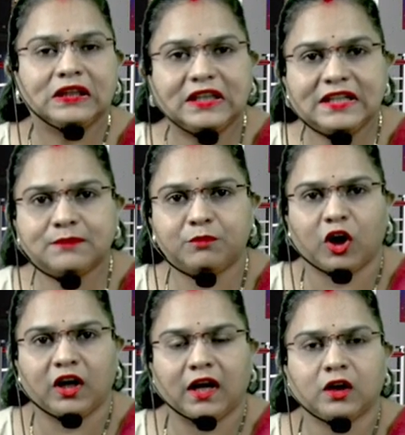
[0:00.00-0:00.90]
this
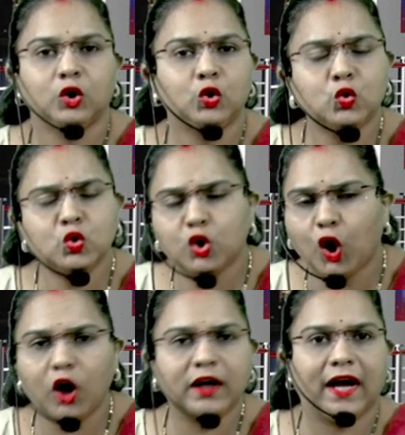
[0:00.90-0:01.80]
product do
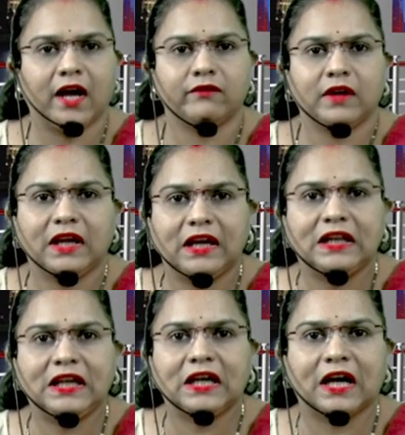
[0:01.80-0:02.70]
not have
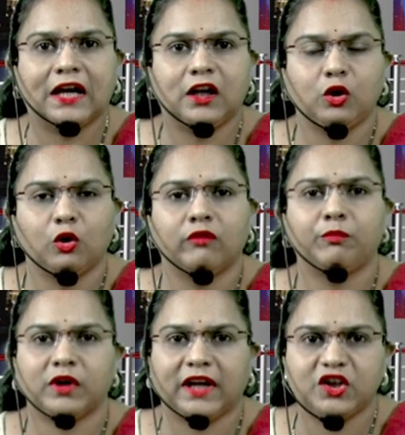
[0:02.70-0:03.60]
any kind of
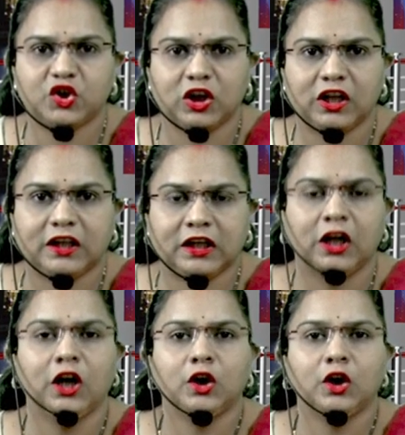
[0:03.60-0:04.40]
potentiality